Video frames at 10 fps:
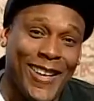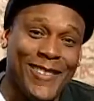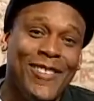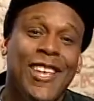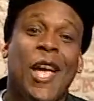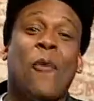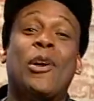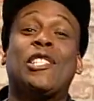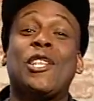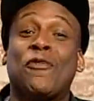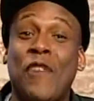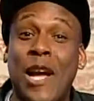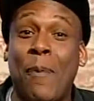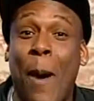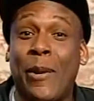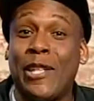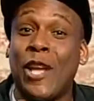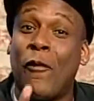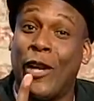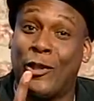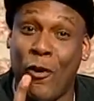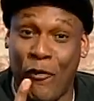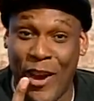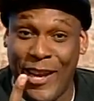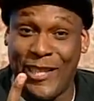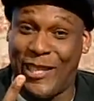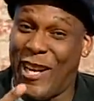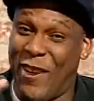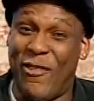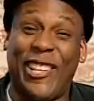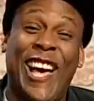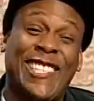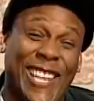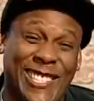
a sleepover. When she was thinking about herself with her 2 fingers, she didn't realize